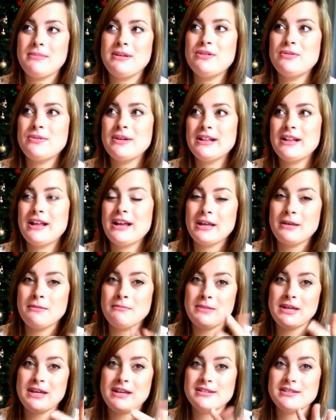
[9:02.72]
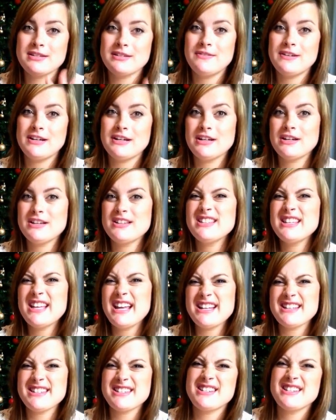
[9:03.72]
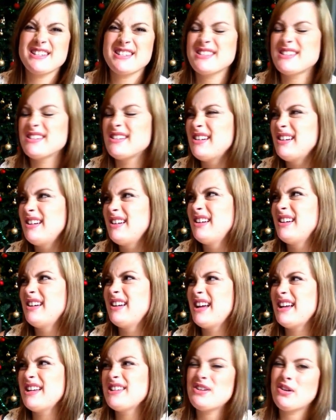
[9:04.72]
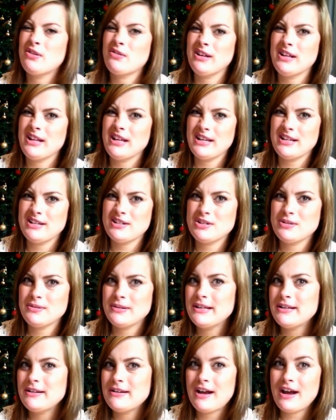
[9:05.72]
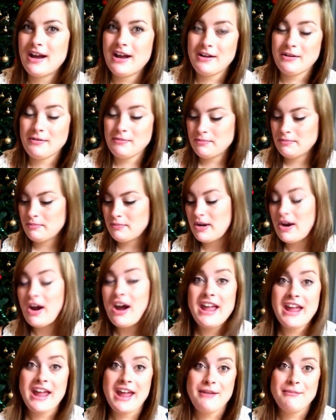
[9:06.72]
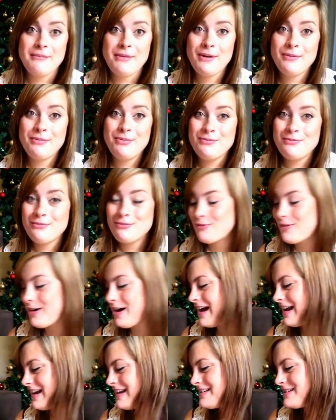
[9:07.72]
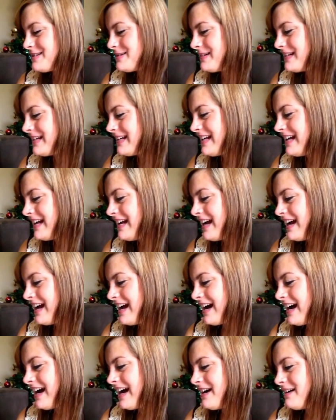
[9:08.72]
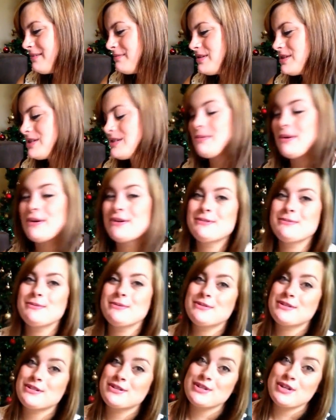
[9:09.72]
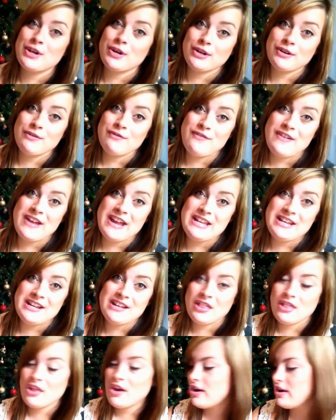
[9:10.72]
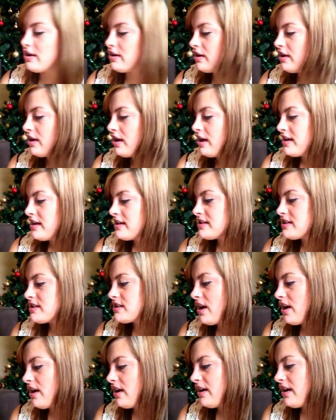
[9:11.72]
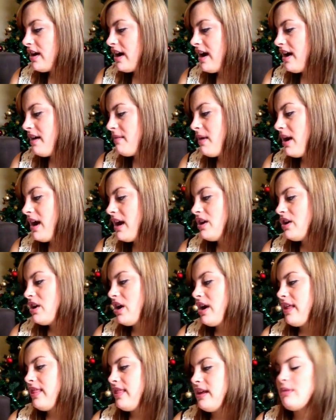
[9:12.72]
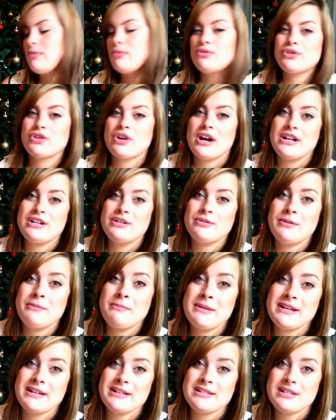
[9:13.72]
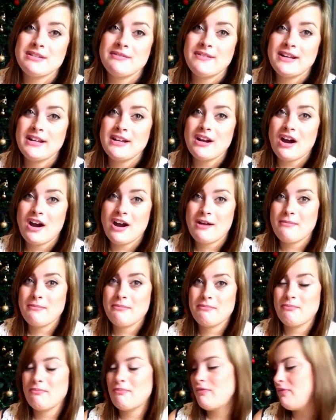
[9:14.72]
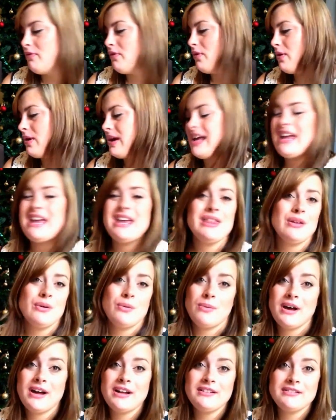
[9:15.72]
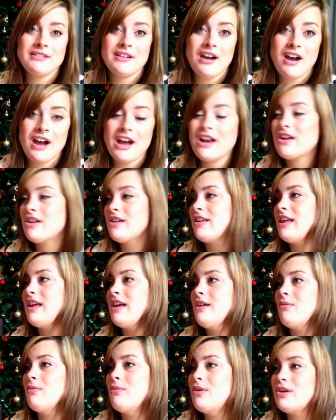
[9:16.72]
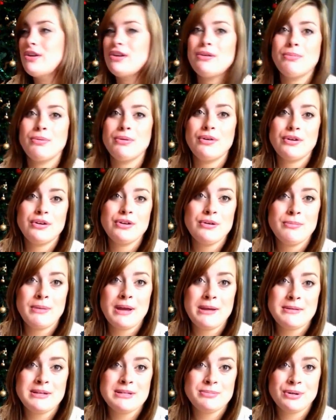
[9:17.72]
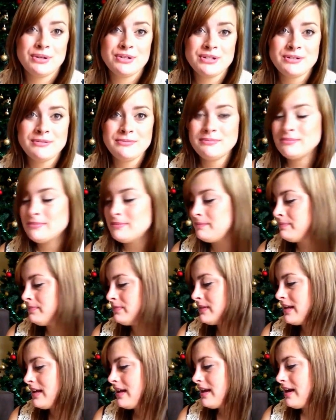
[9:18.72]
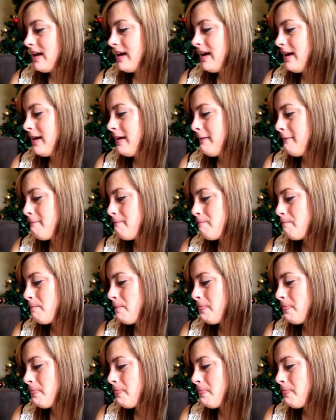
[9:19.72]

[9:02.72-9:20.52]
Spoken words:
be doing like a mix of it, because Lance he's not really into it, but I am. I'm right into it. Disposables are so convenient though, so I don't know, I think we'll try to do a mix of it. I'm for either one. I don't care what you put on your baby's bottom. And